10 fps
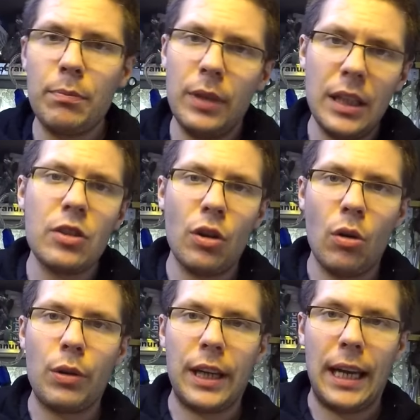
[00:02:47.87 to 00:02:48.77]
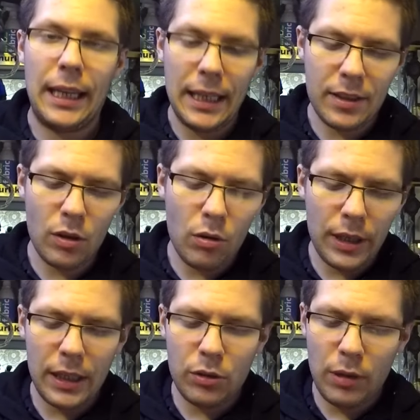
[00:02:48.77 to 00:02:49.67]
It's okay. It's
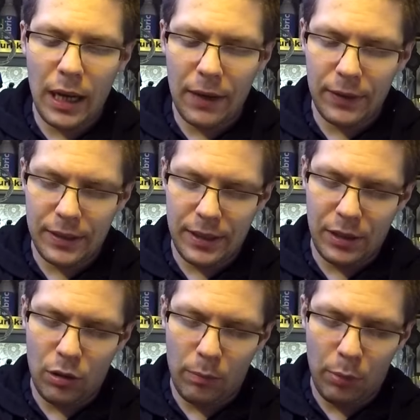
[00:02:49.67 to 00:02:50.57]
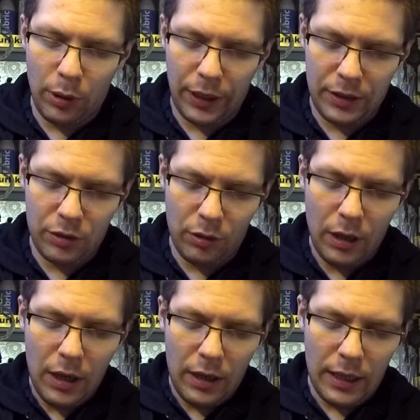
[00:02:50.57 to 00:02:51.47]
okay to have it in your pocket. So
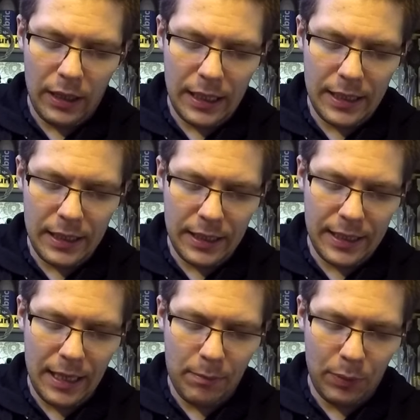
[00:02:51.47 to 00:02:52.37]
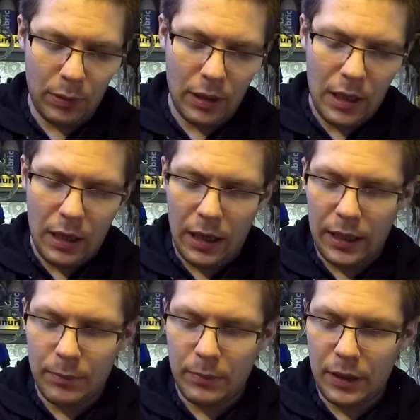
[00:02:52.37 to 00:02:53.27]
as an example,
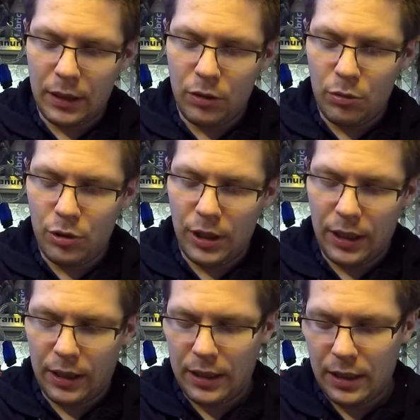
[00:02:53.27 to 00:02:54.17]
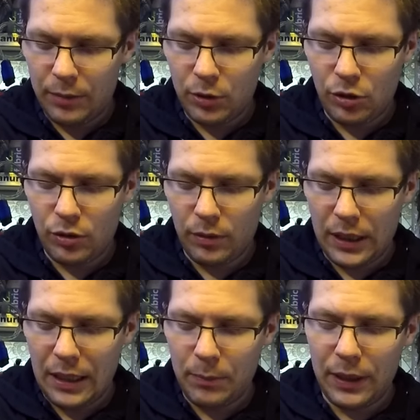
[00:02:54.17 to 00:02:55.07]
I'm using this. I'm just
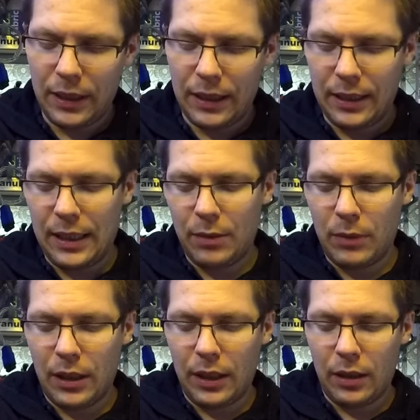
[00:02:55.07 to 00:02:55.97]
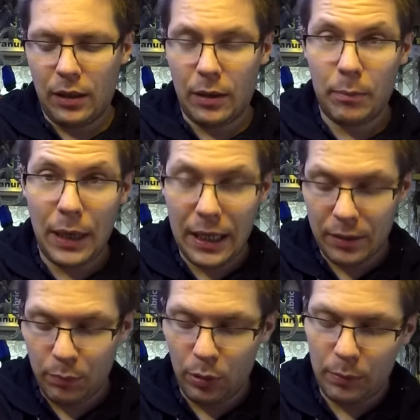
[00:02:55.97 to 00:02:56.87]
keeping it in my
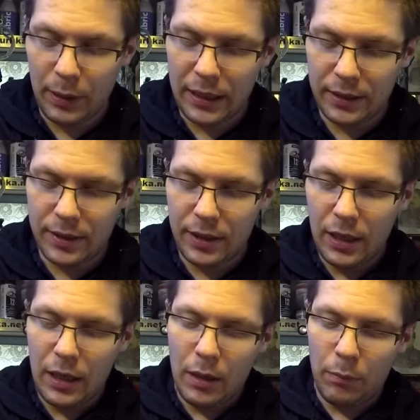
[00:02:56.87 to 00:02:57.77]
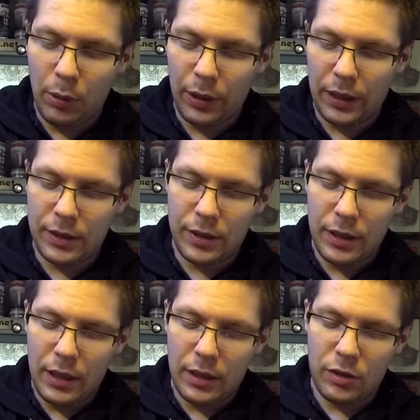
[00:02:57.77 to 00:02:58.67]
pants pockets,
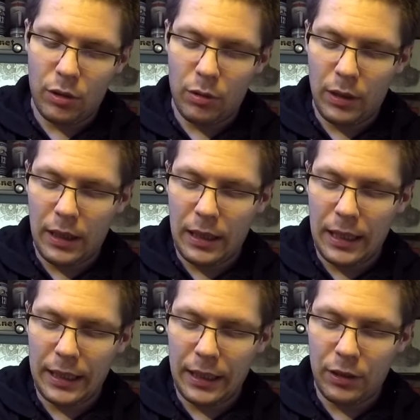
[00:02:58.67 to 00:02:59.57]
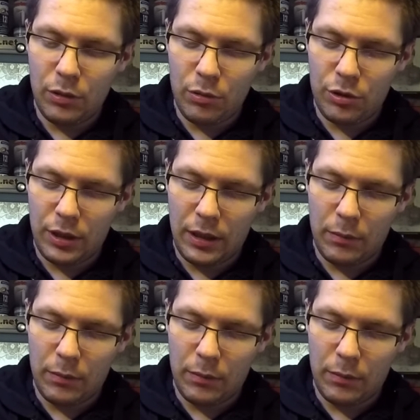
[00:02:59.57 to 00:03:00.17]
so I can use the